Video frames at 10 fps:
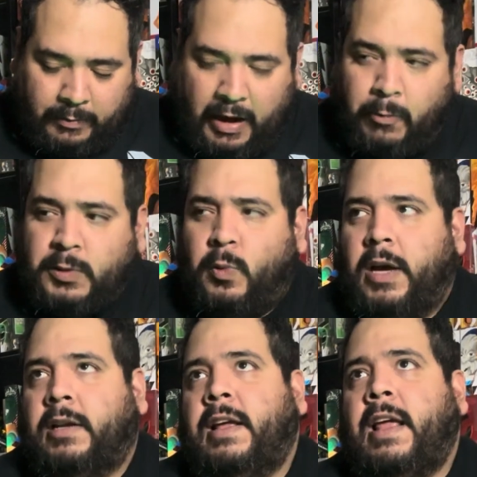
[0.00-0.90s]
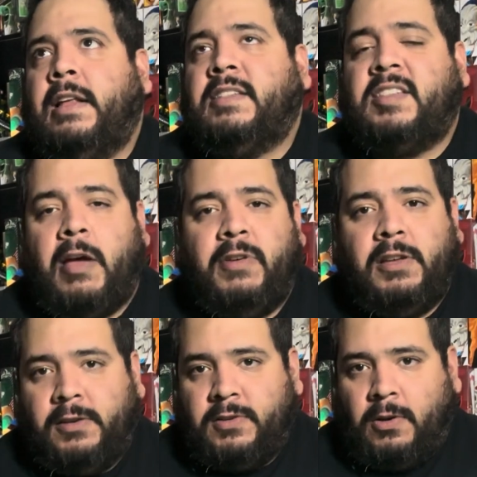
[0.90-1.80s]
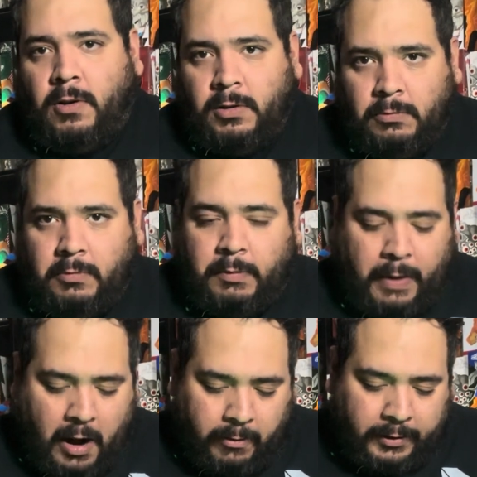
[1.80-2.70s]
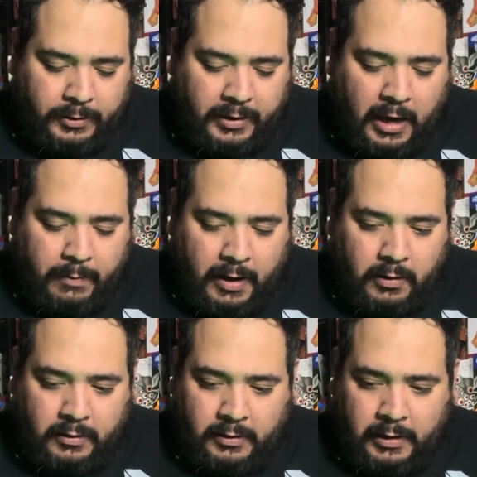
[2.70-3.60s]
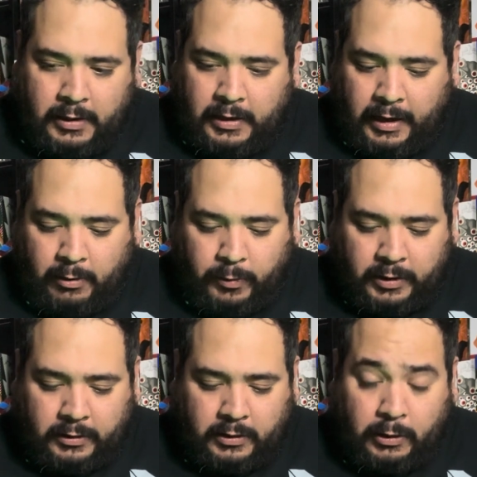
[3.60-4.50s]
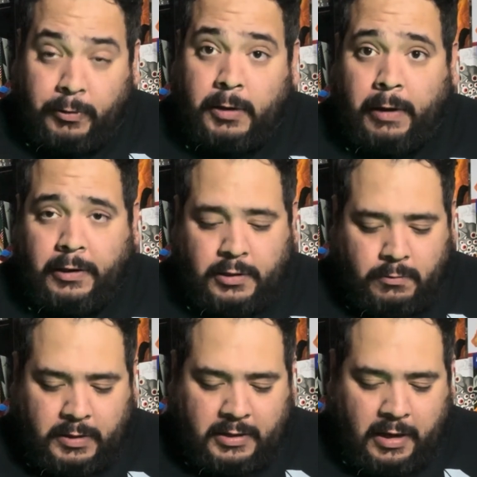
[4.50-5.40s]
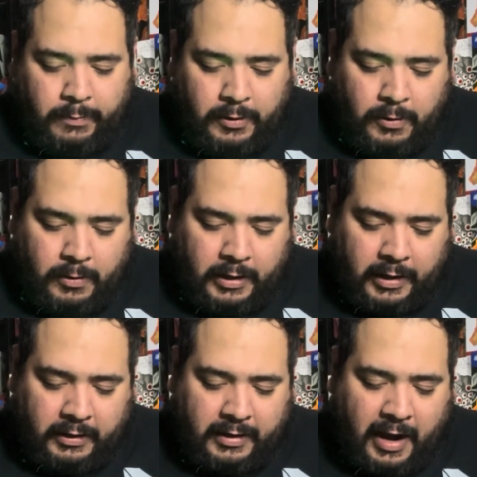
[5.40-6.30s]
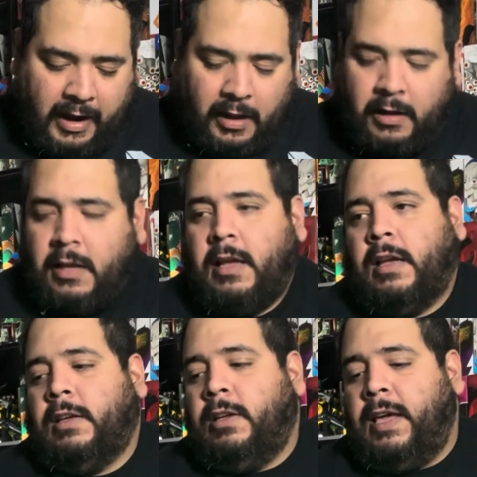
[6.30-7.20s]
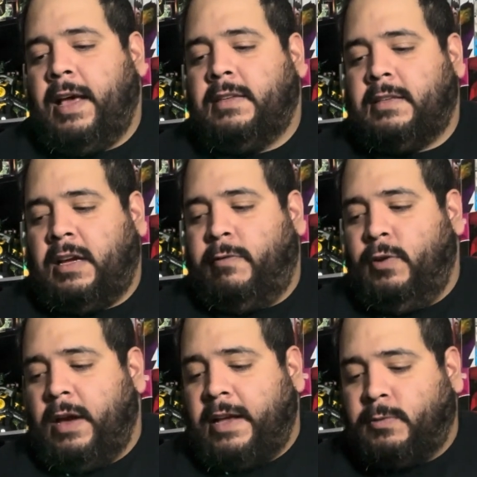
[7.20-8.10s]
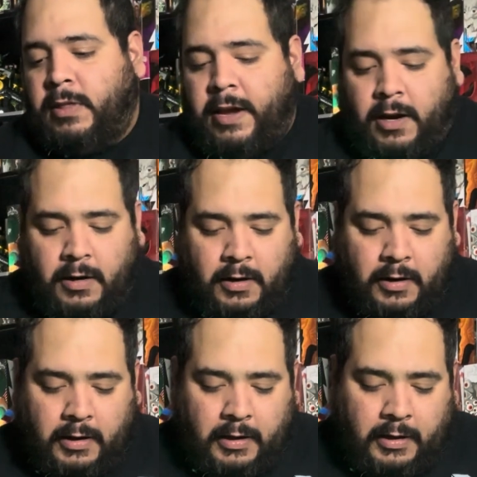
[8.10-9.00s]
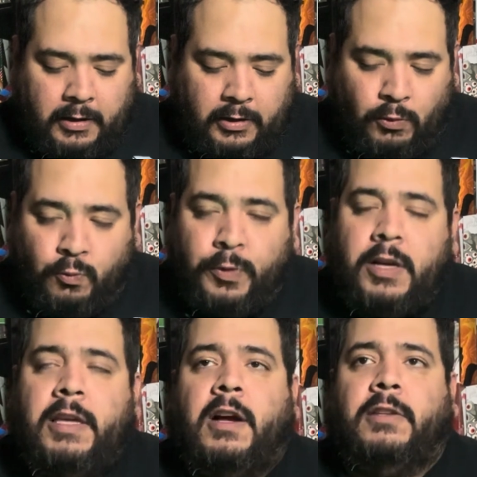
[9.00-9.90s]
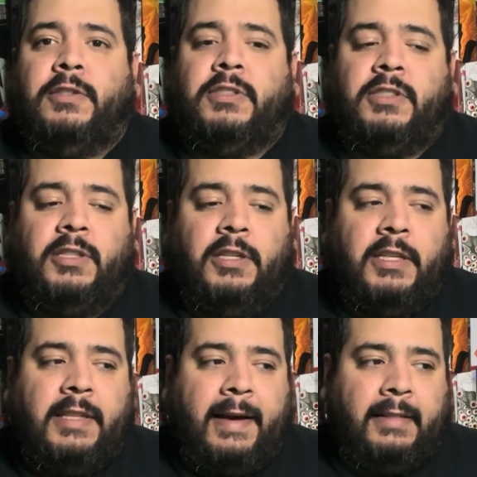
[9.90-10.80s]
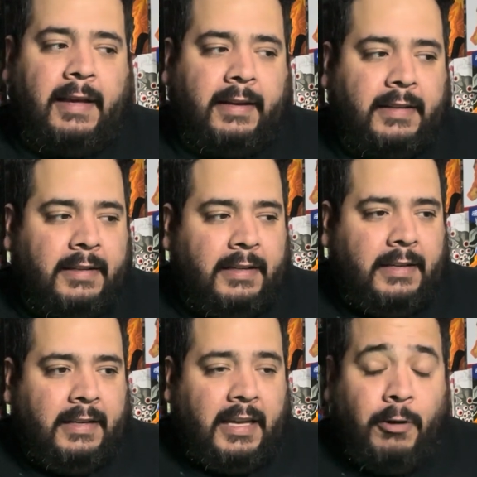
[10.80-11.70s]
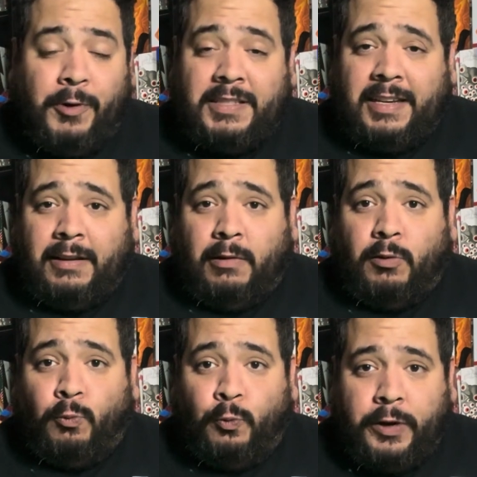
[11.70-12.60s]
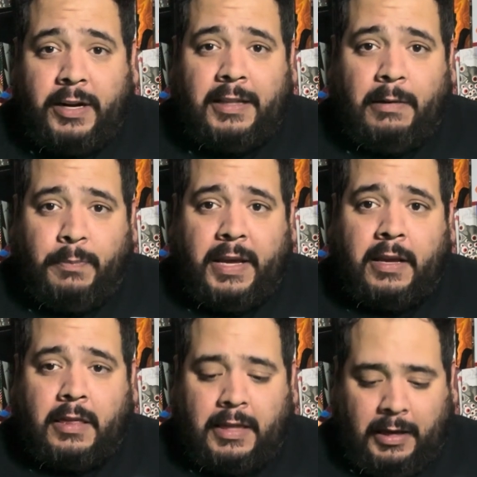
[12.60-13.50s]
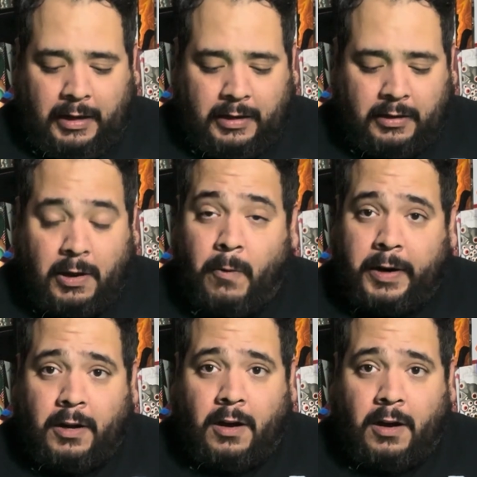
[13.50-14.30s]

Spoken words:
I was what 7 years old when Power Rangers came out, and when the Green Ranger was debuted. And God, if you guys were there, you really understood that like it was a really big theme going